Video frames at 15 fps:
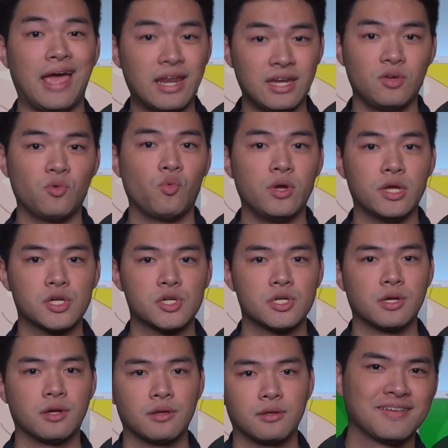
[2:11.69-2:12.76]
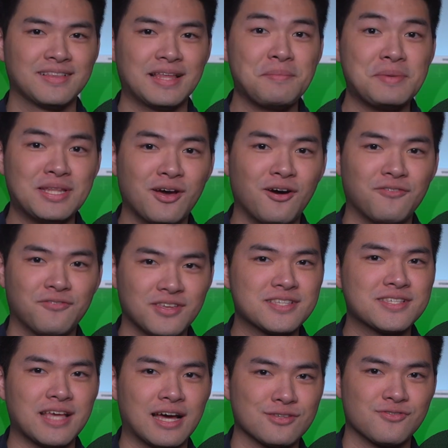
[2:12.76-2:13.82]
any wish. Let me know if this
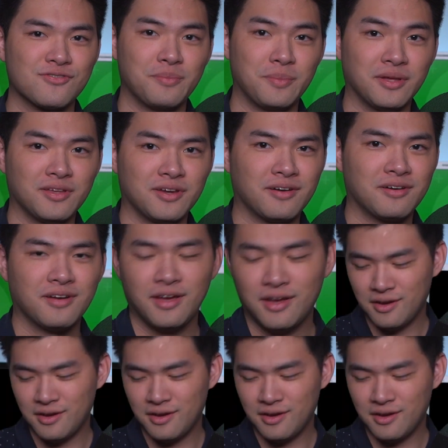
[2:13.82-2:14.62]
sounds familiar.